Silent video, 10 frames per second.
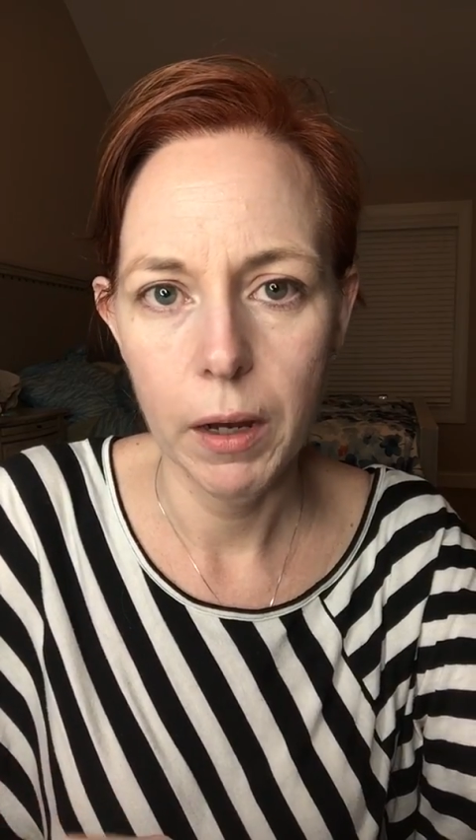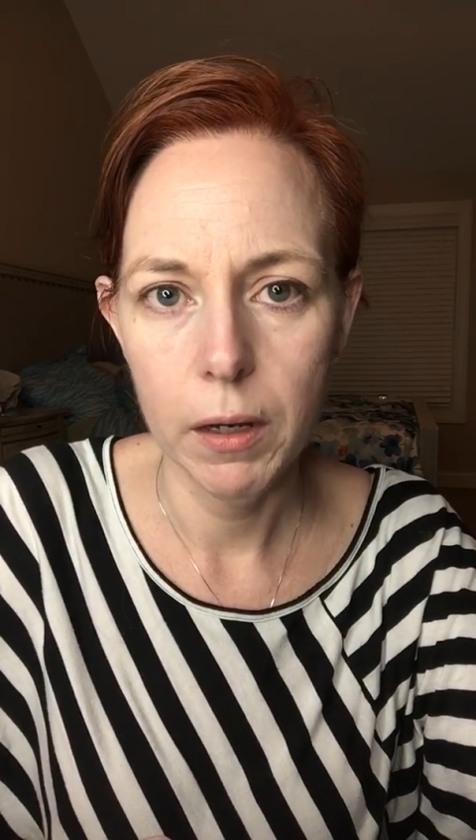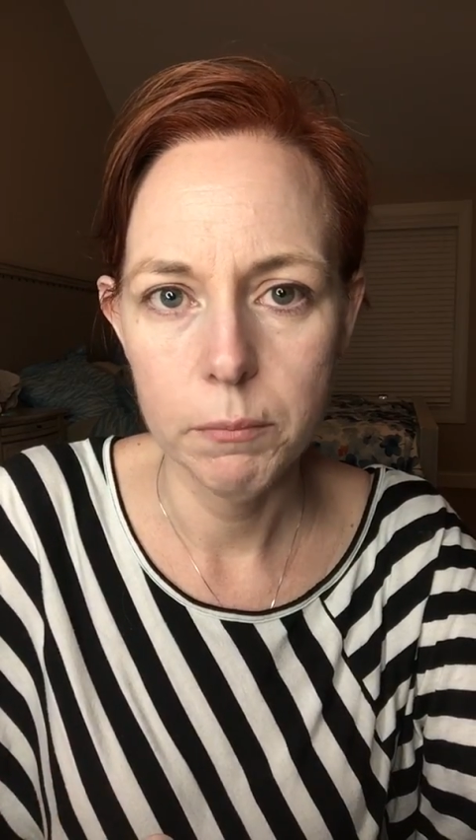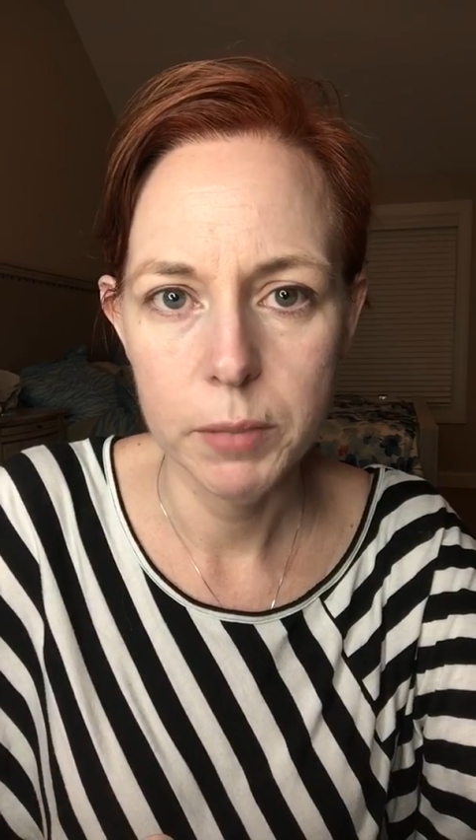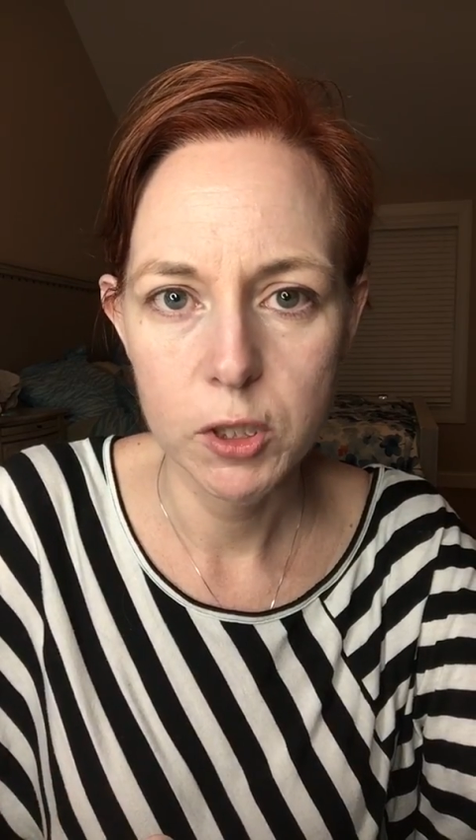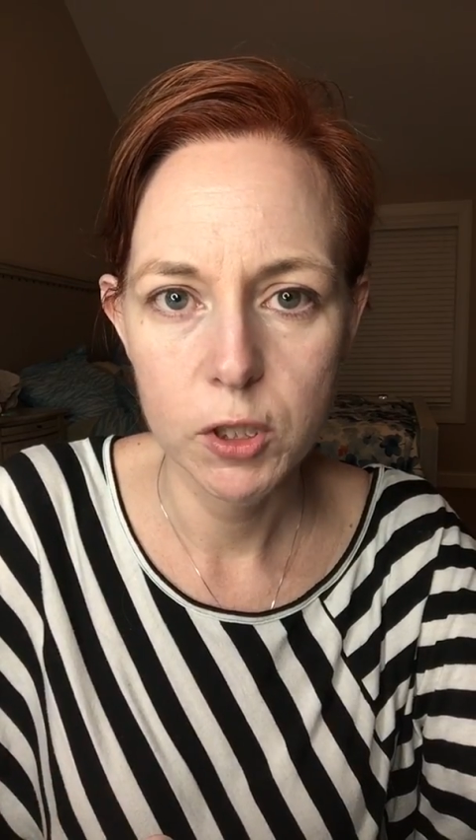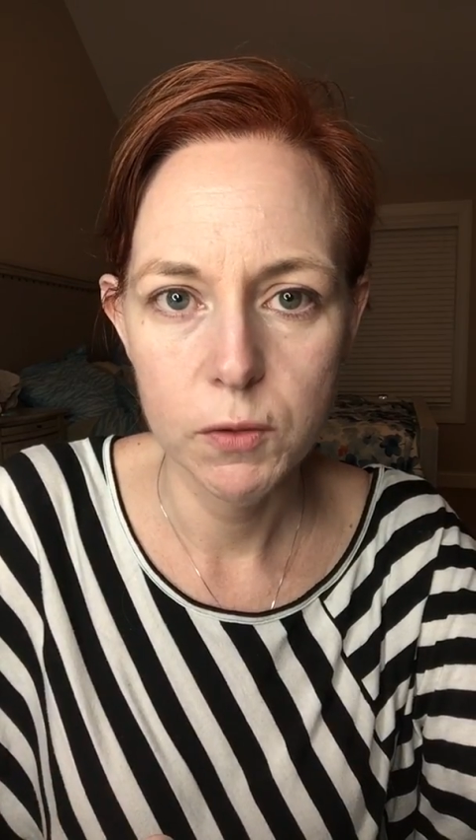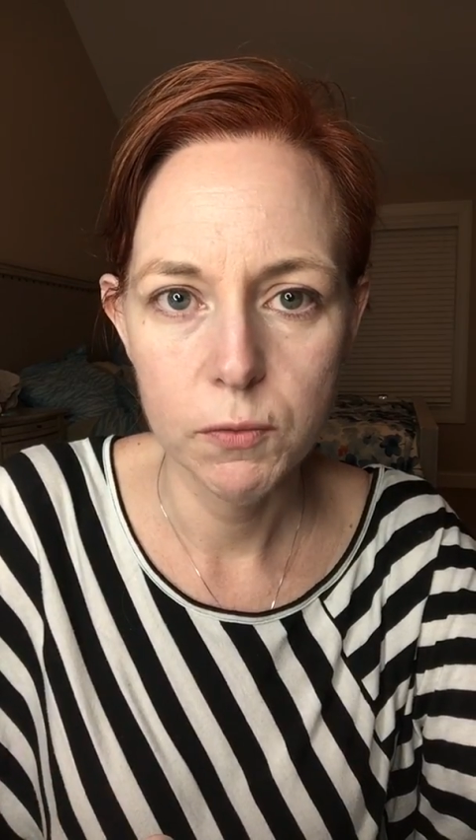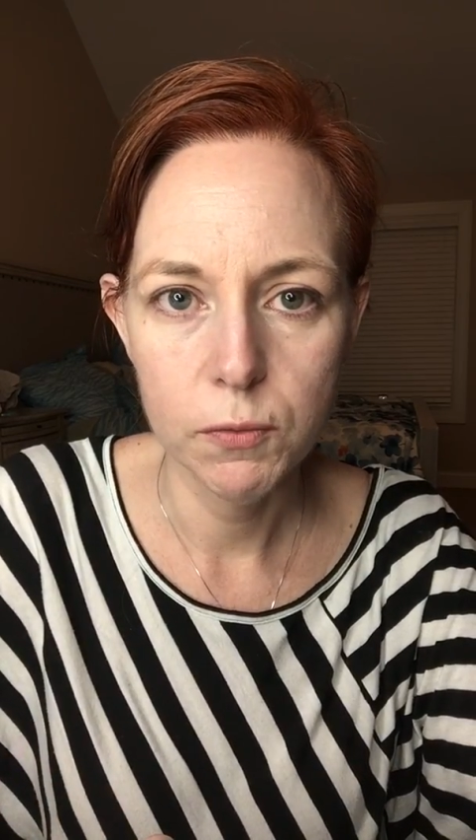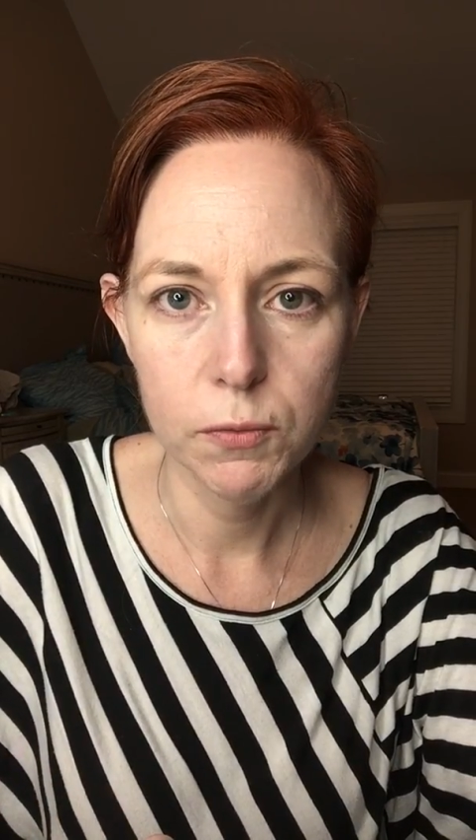um, but
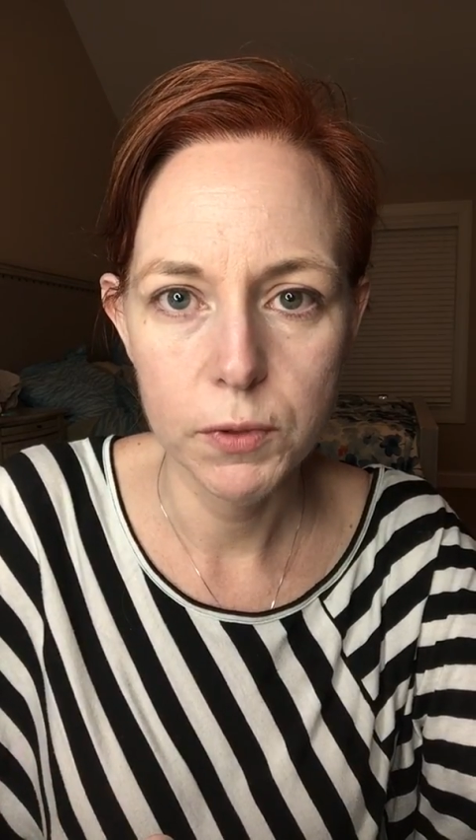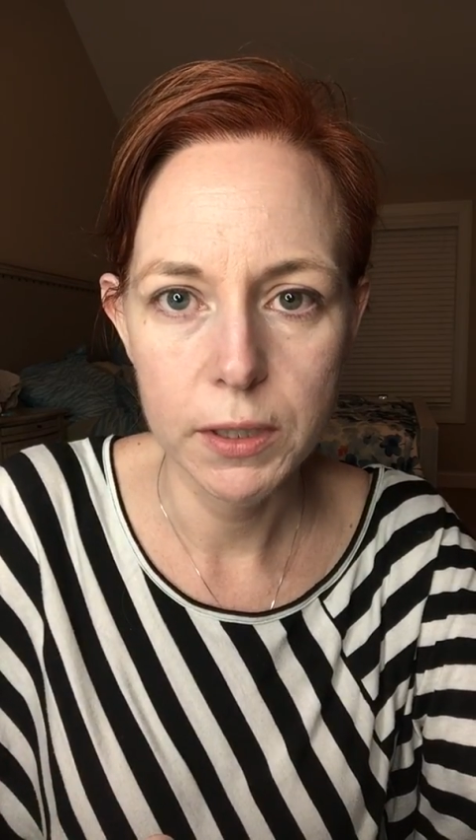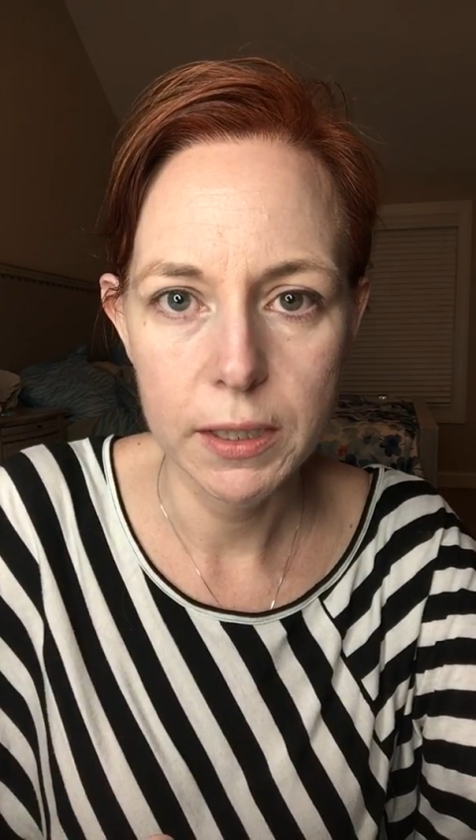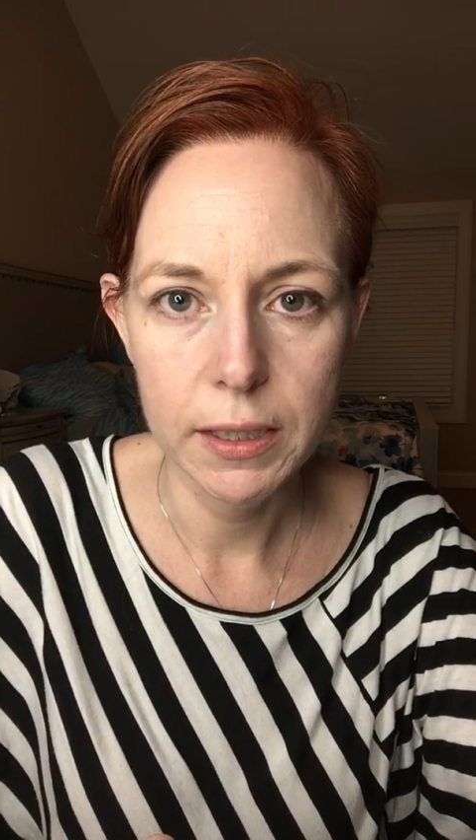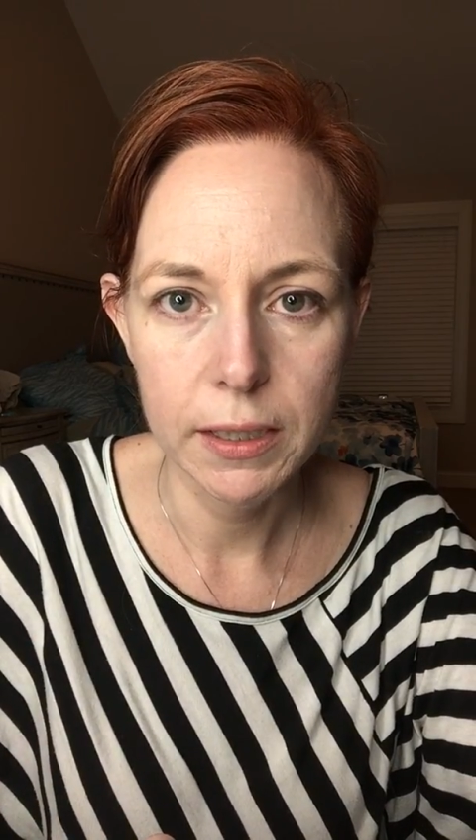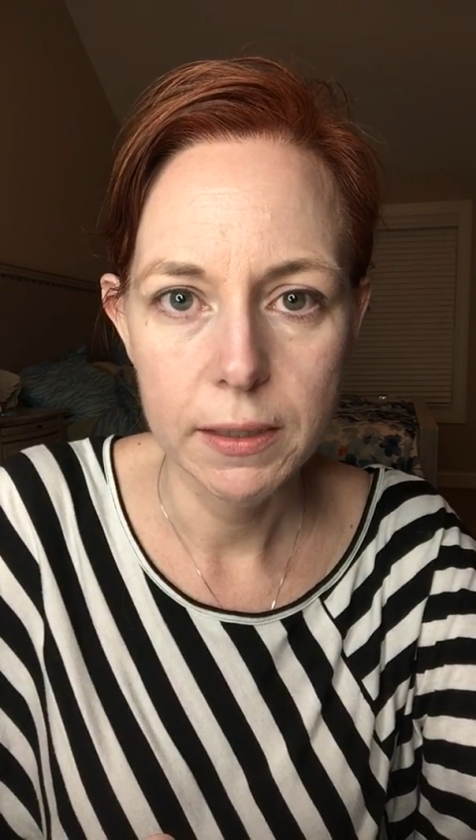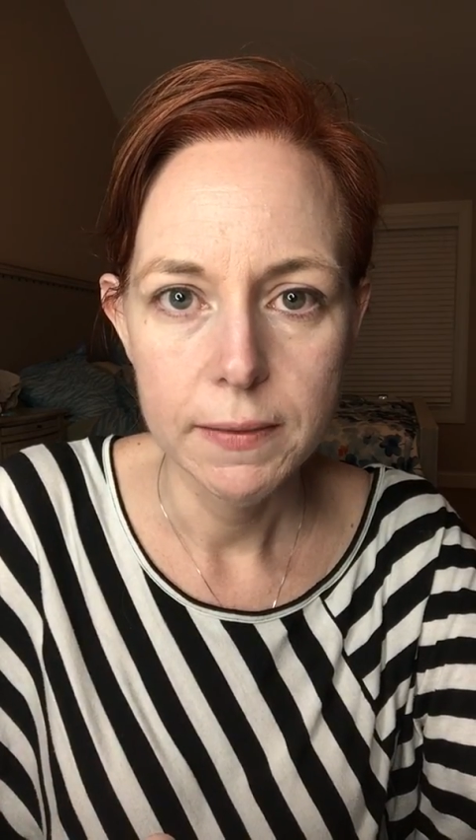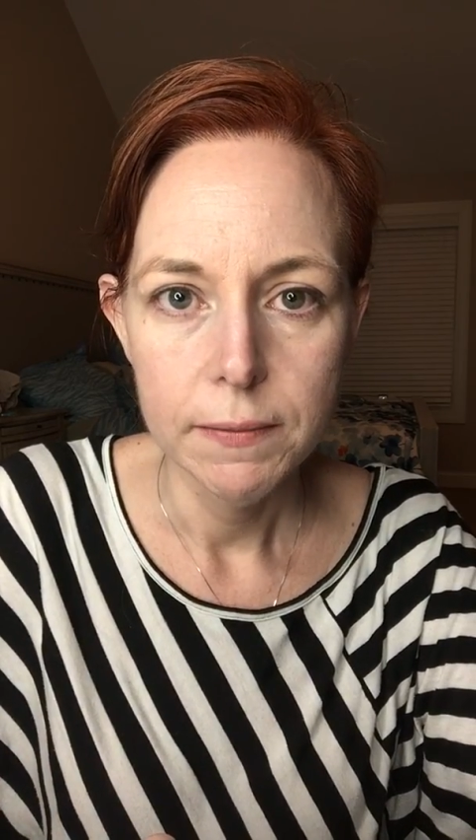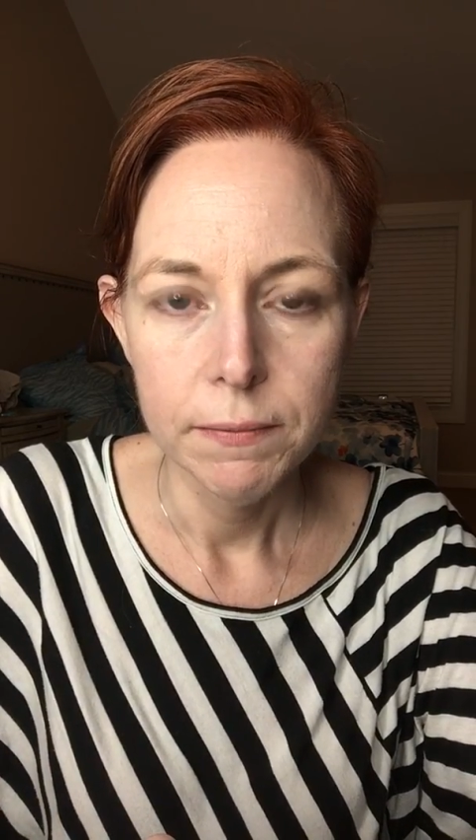she really